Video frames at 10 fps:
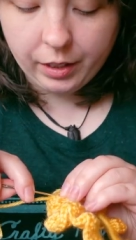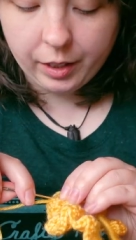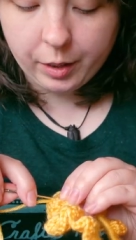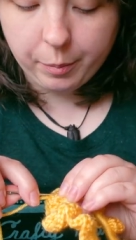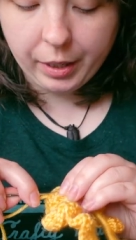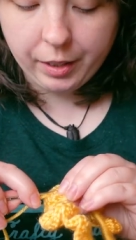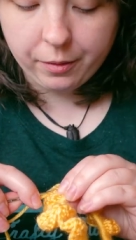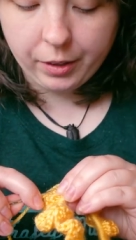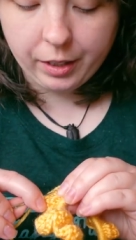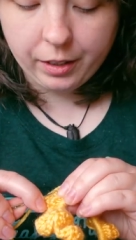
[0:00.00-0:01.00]
and the main
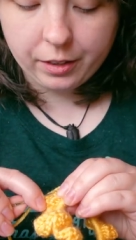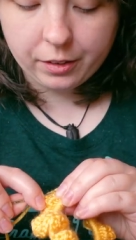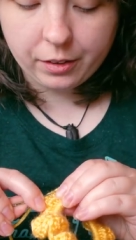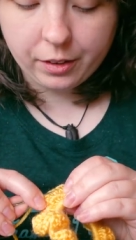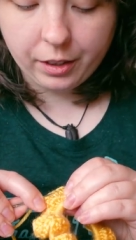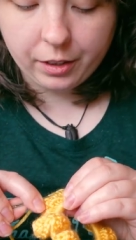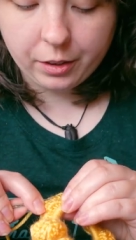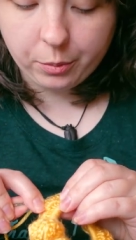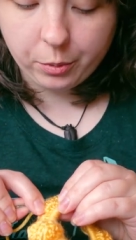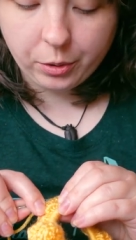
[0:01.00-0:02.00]
event is
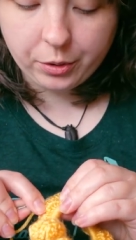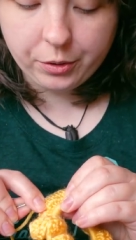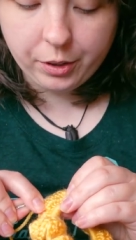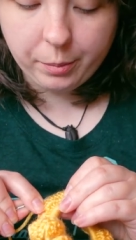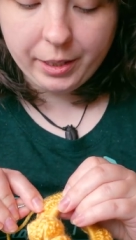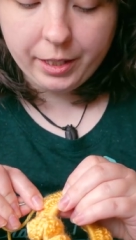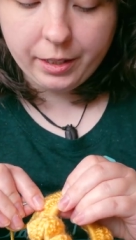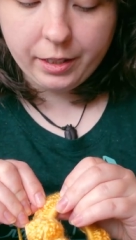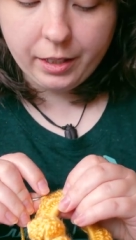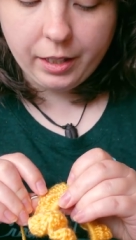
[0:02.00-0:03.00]
the roller
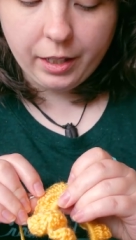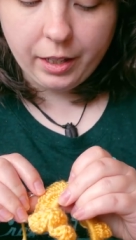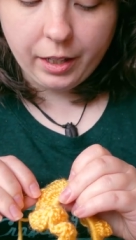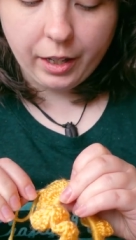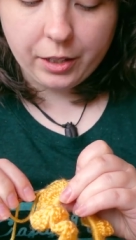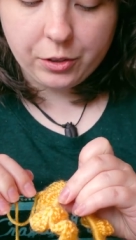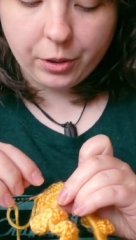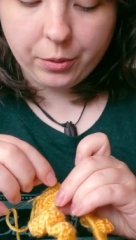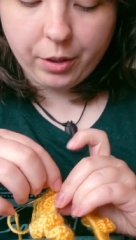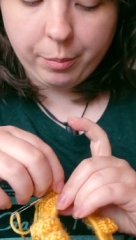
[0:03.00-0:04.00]
derby, I
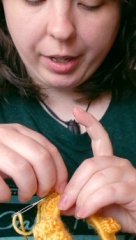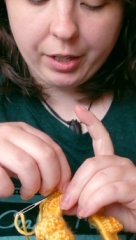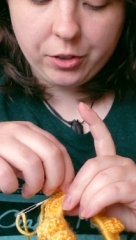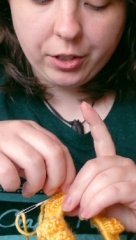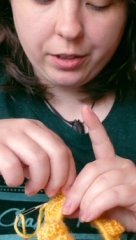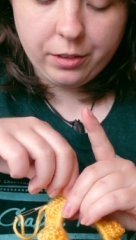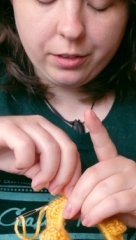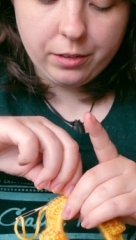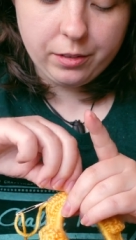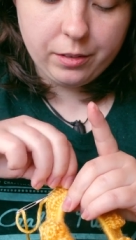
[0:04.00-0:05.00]
don't
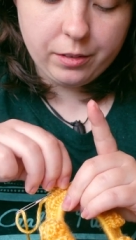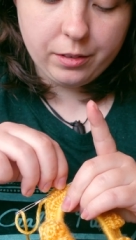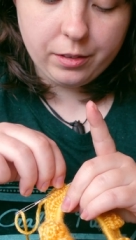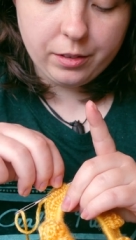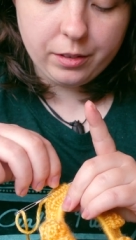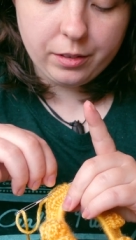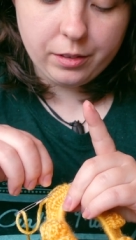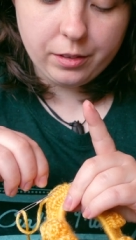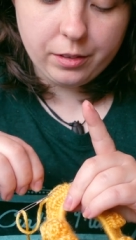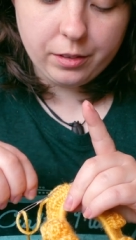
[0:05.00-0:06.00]
imagine
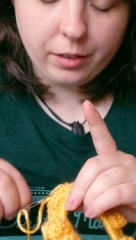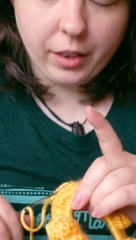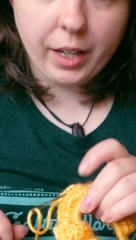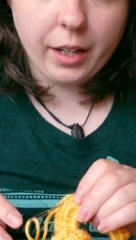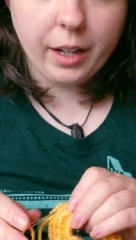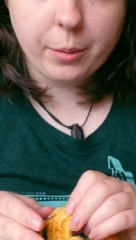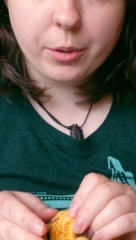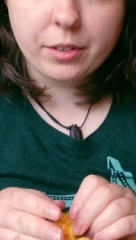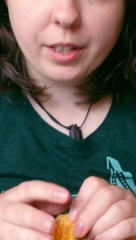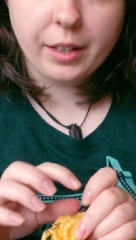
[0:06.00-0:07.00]
that I
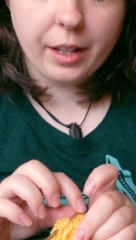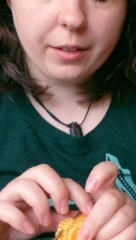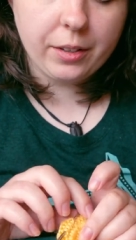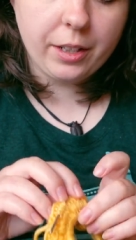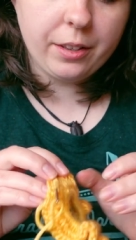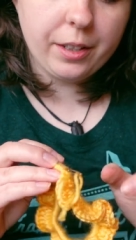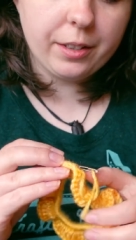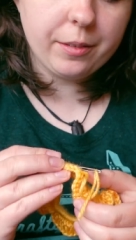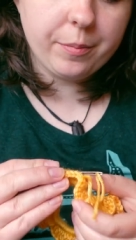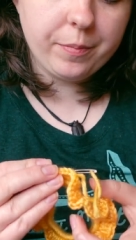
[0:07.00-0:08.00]
will sell out of
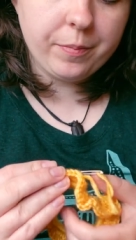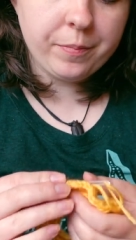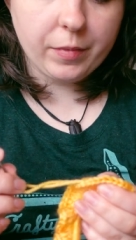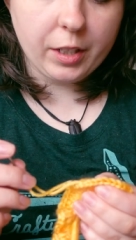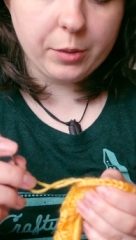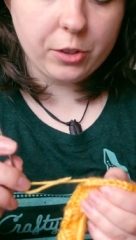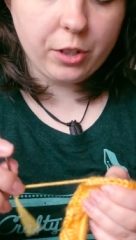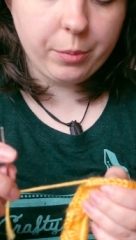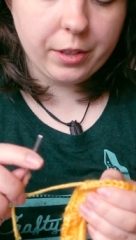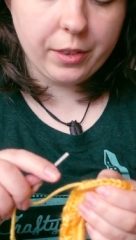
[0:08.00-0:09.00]
anything.
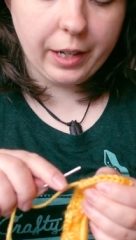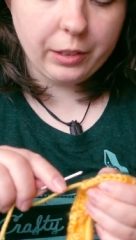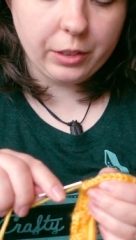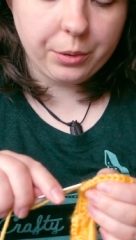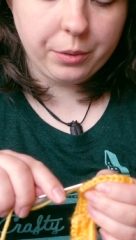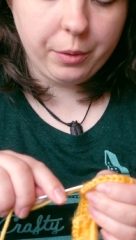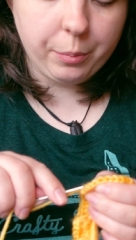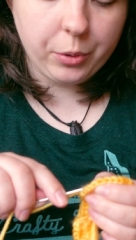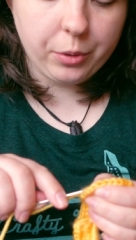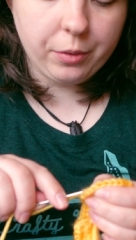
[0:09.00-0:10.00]
Especially with that low of a
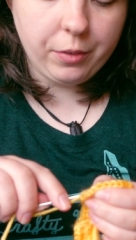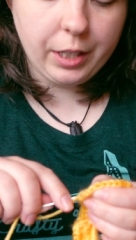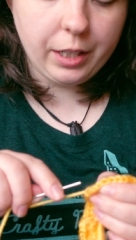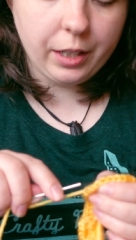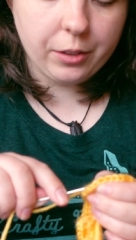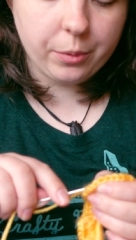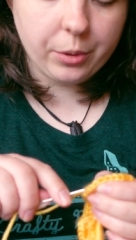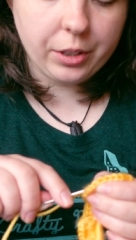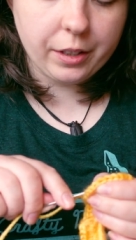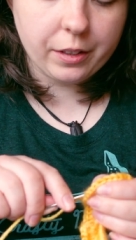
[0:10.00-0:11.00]
booth fee, I don't
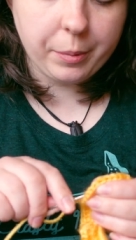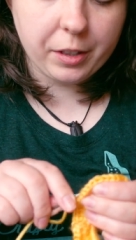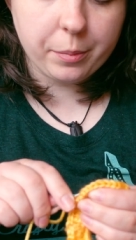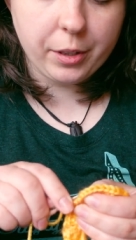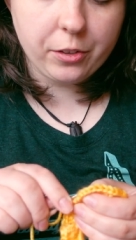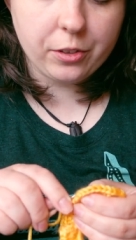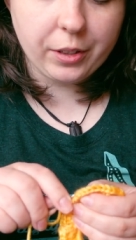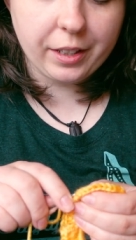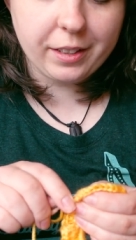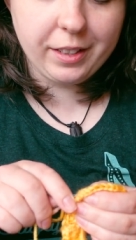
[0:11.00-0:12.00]
really expect much.
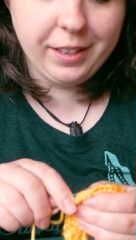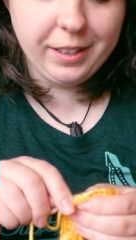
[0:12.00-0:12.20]
Like,